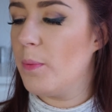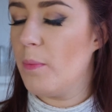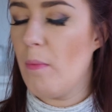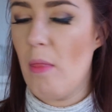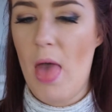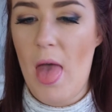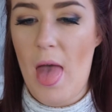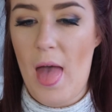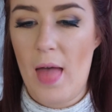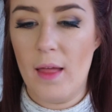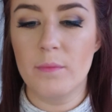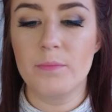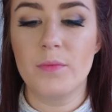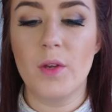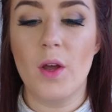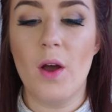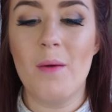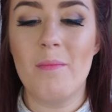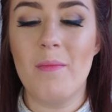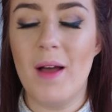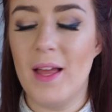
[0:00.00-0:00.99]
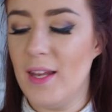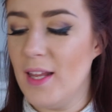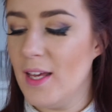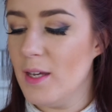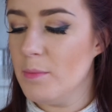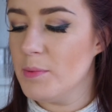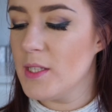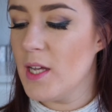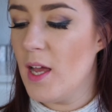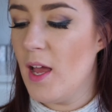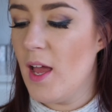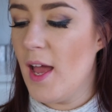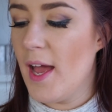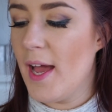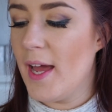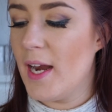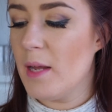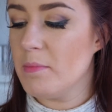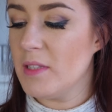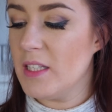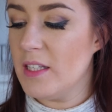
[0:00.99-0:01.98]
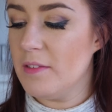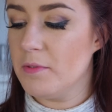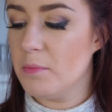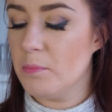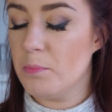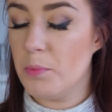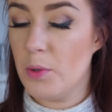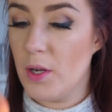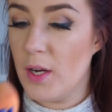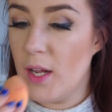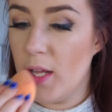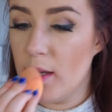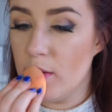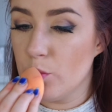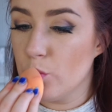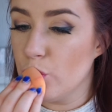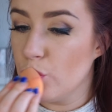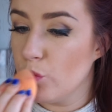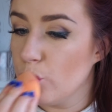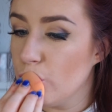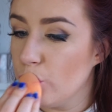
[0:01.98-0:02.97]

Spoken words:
on my lips. And I'm even putting